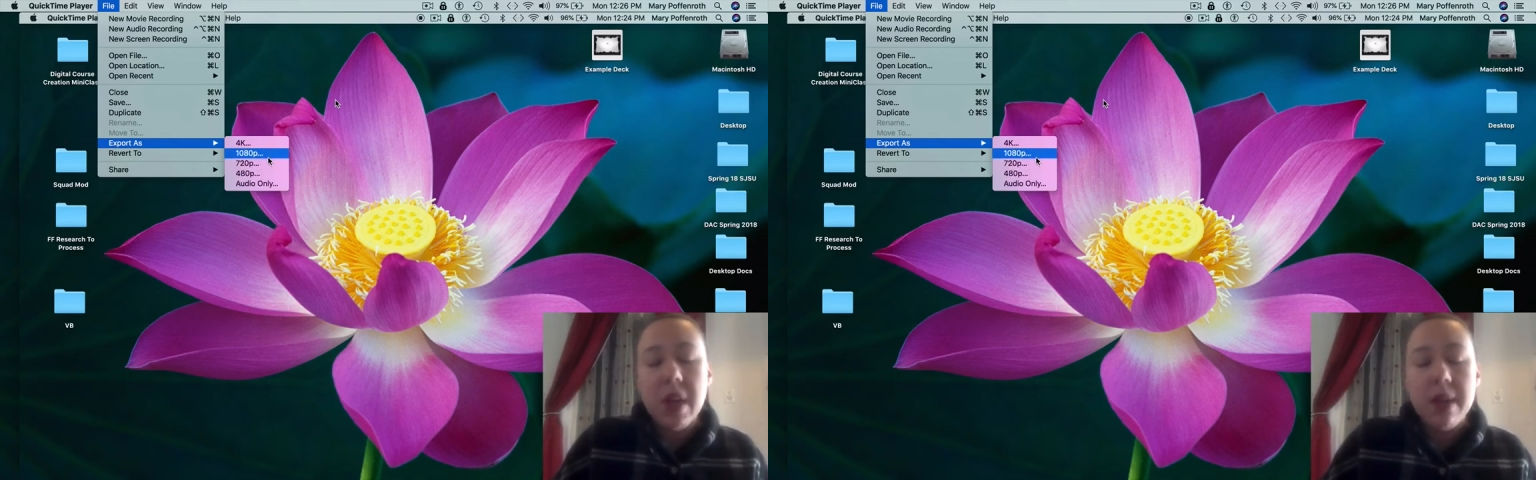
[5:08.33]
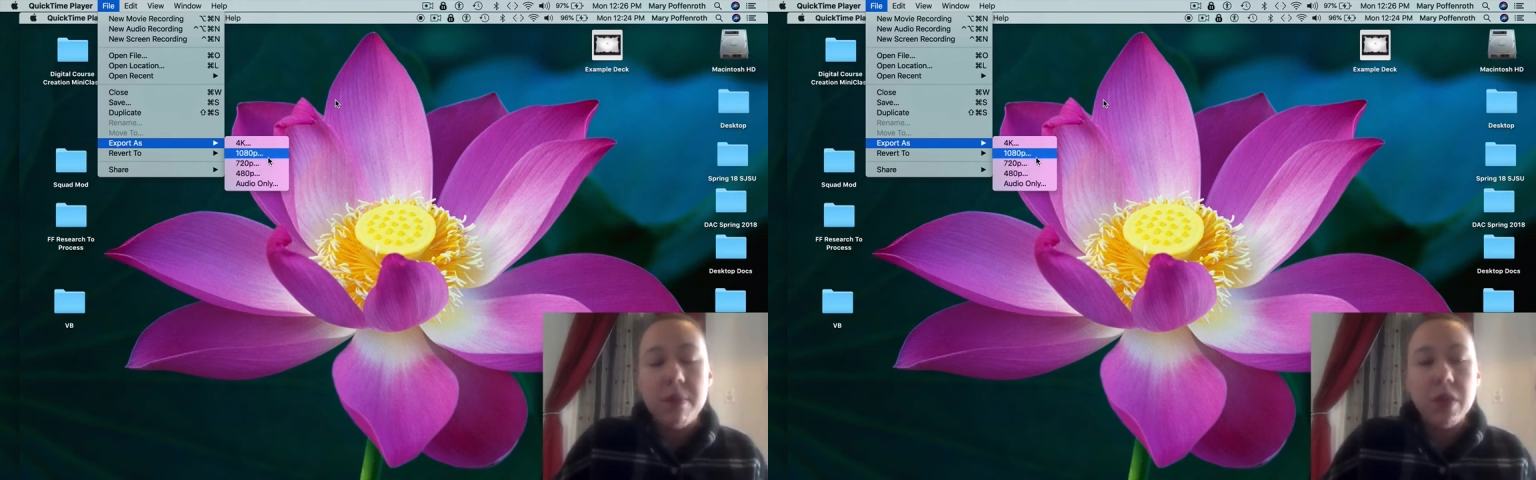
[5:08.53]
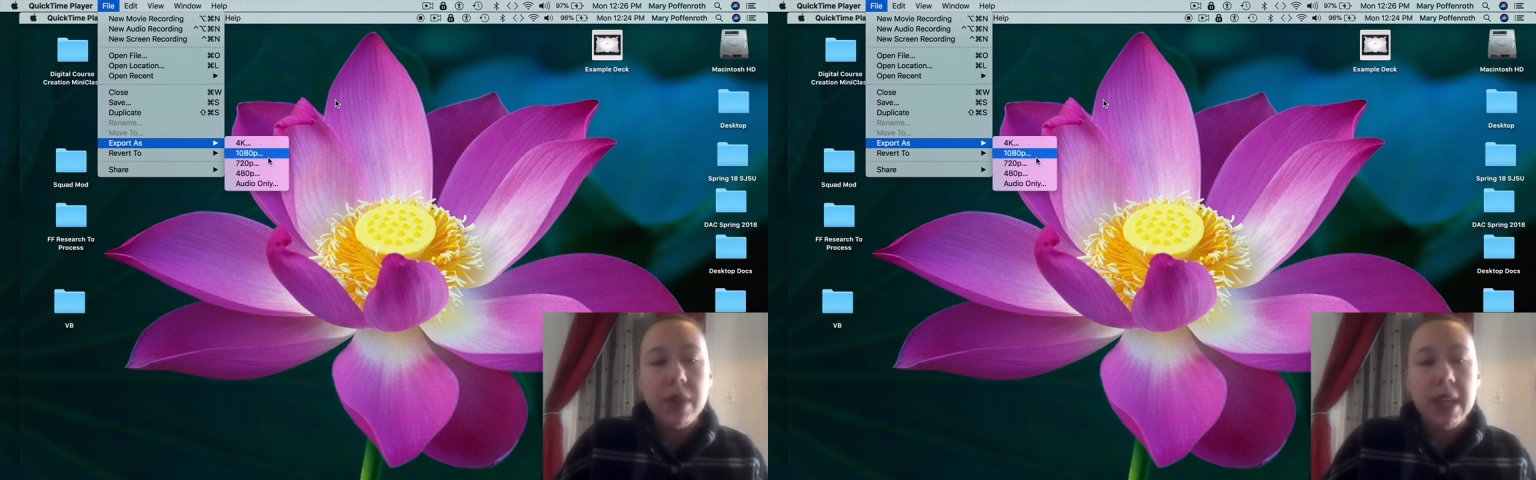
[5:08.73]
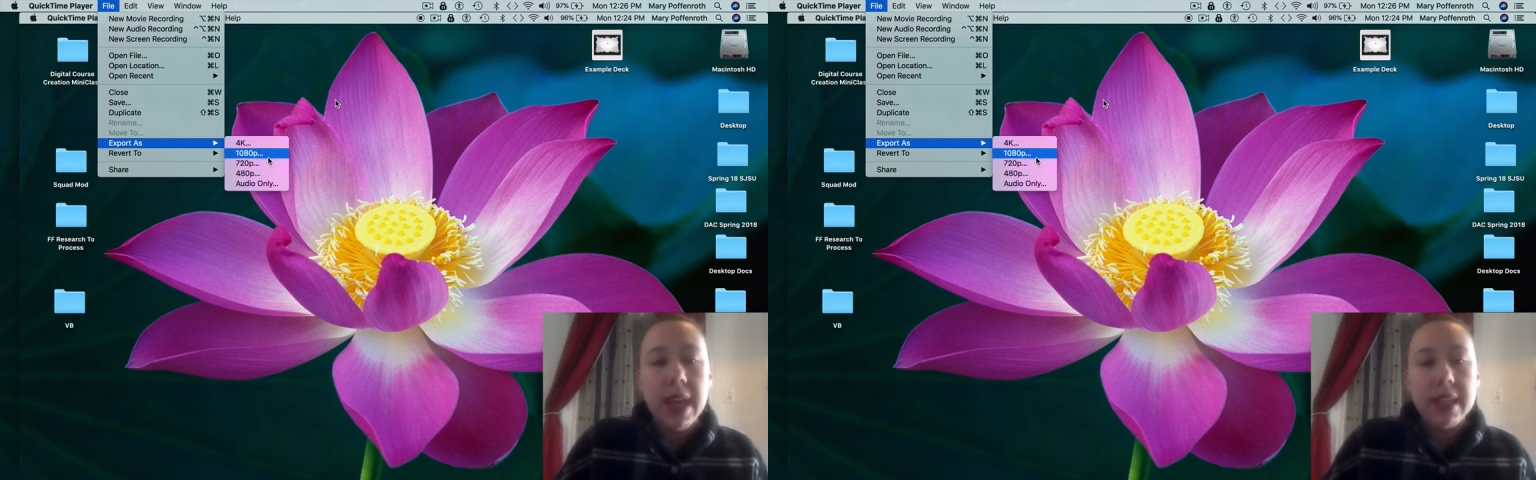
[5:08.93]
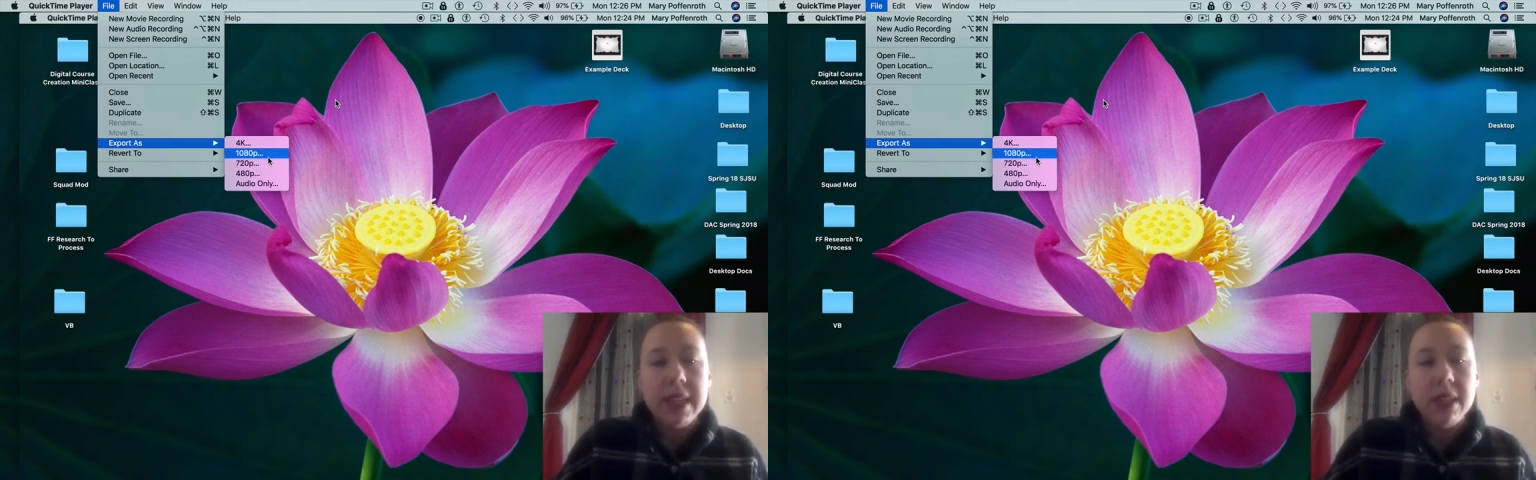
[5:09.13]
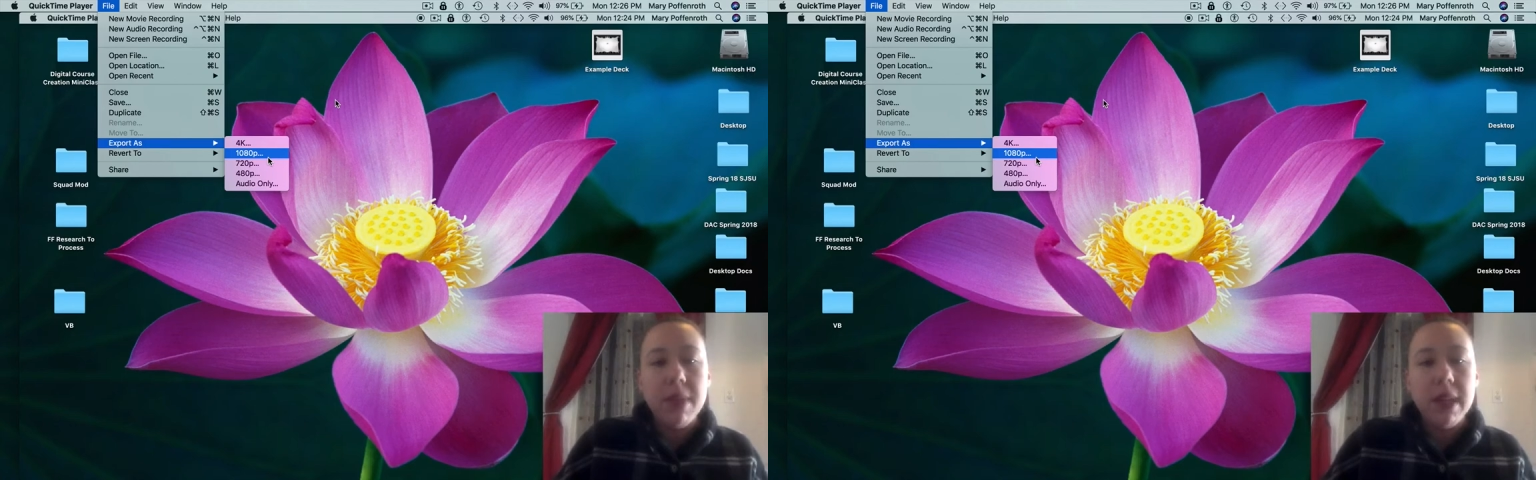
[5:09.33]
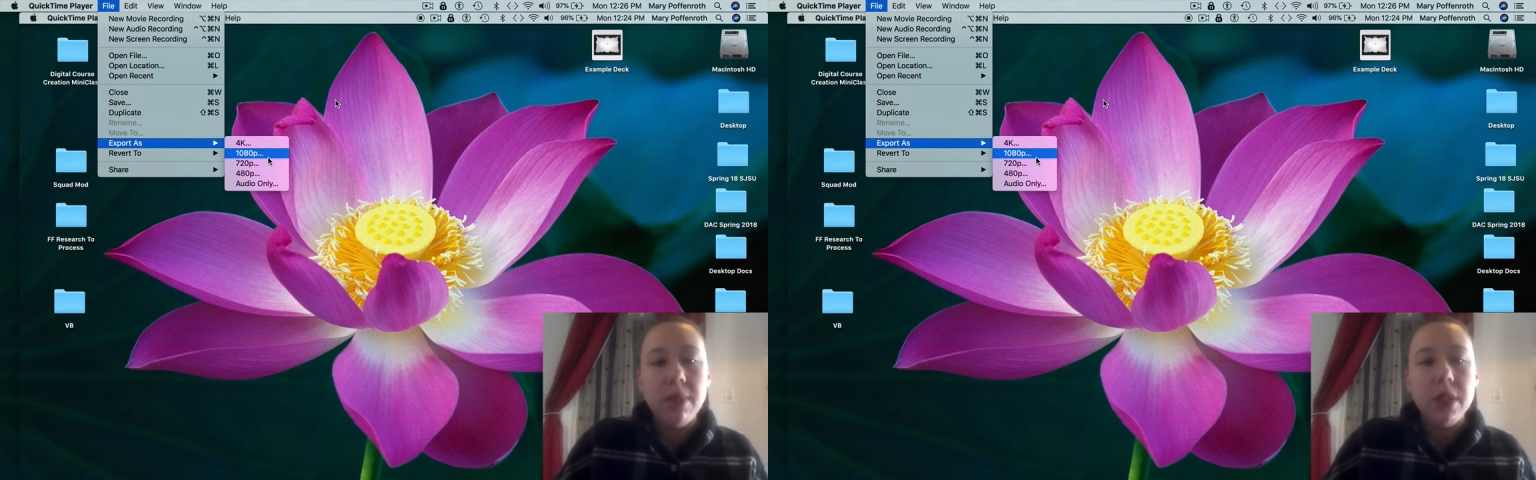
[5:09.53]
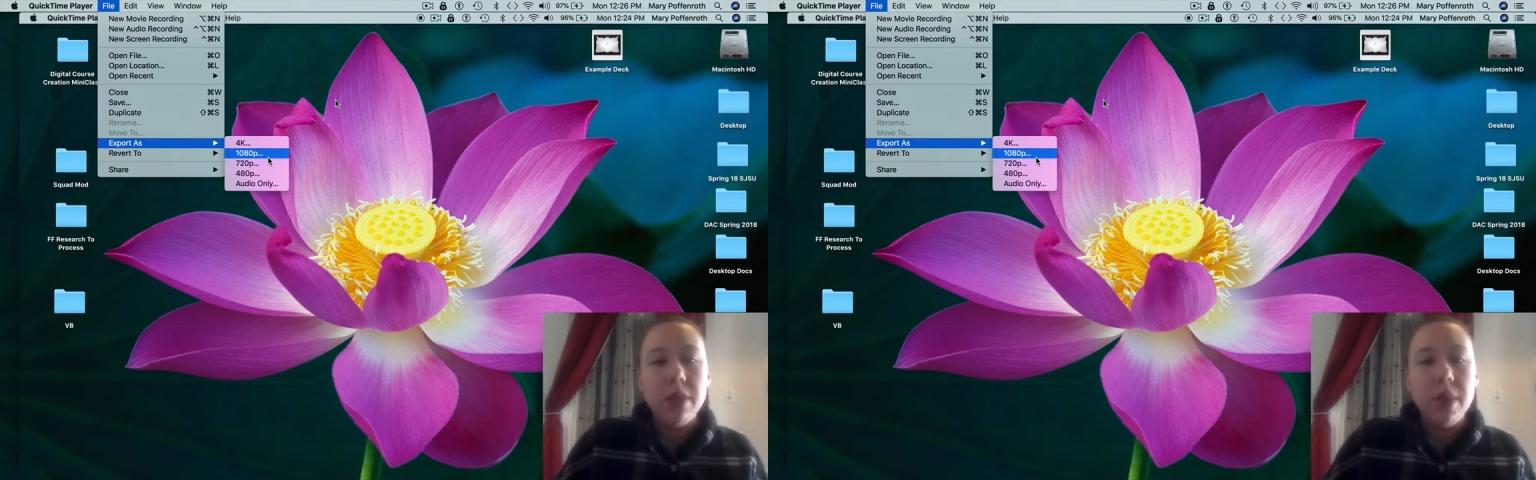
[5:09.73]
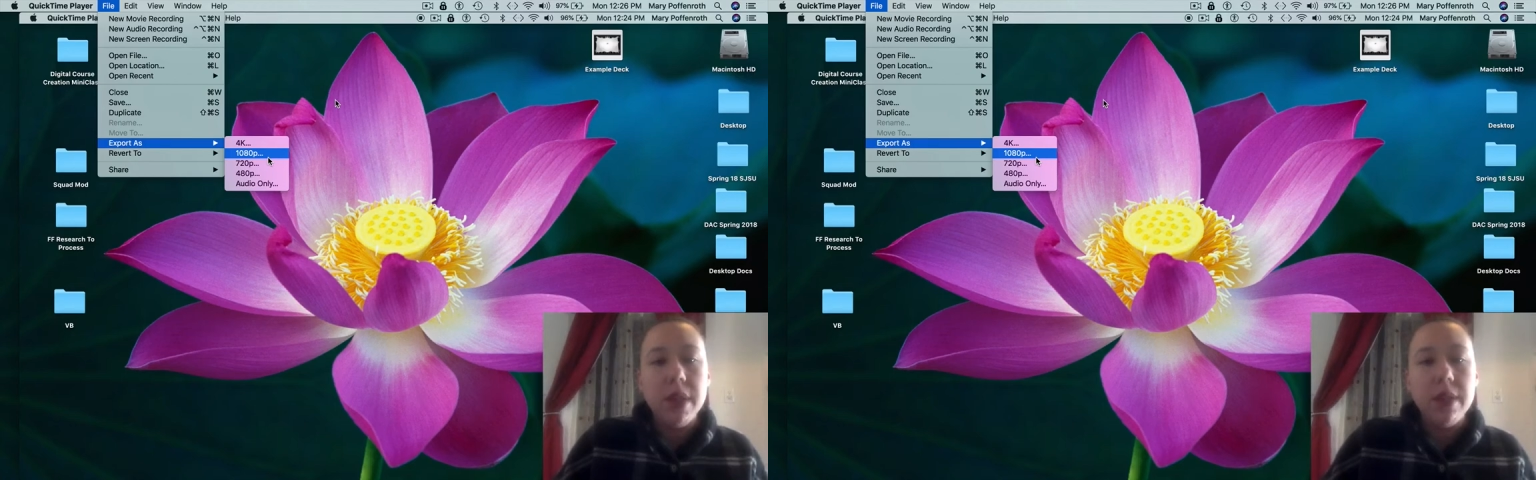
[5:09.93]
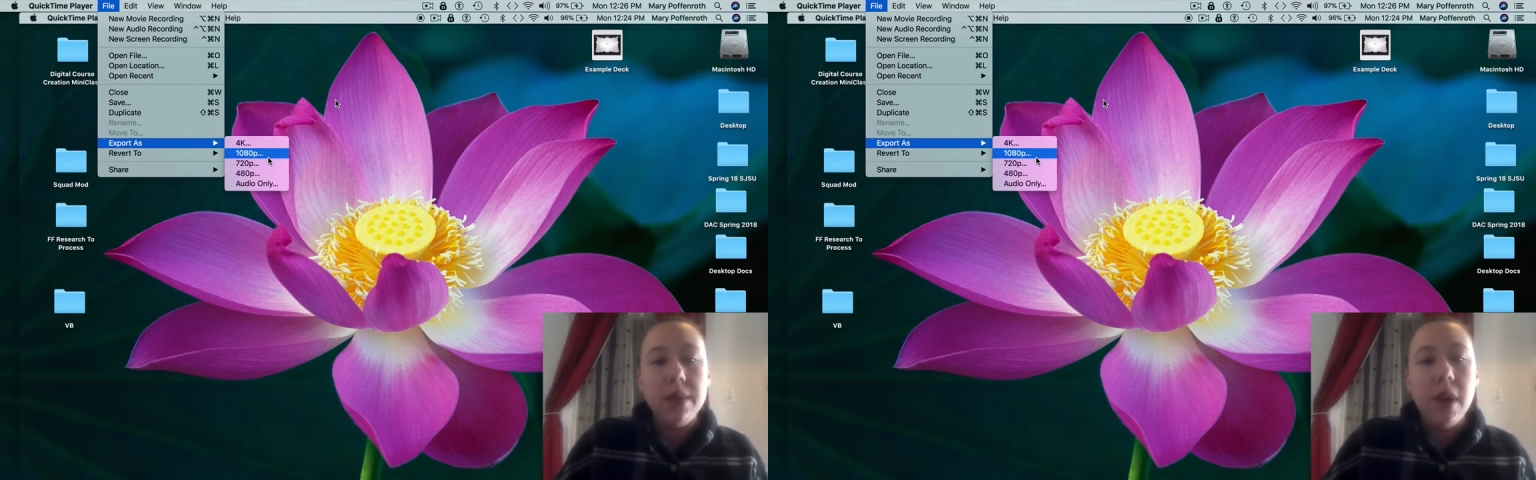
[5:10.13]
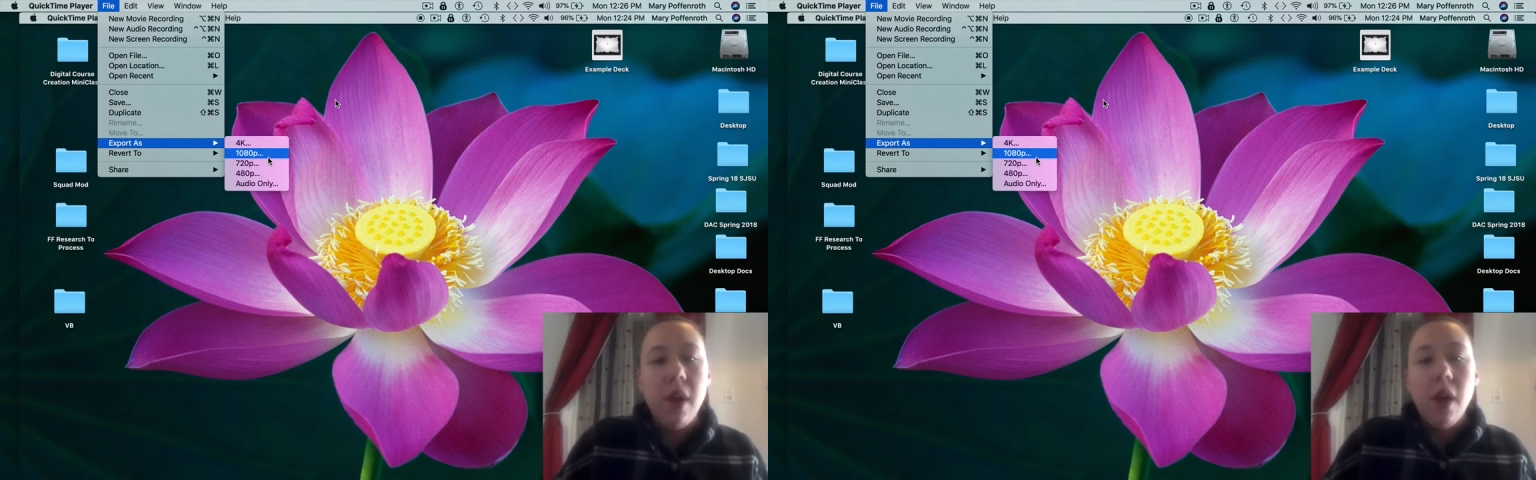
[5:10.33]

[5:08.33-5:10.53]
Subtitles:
screencasting, depending what you want to do.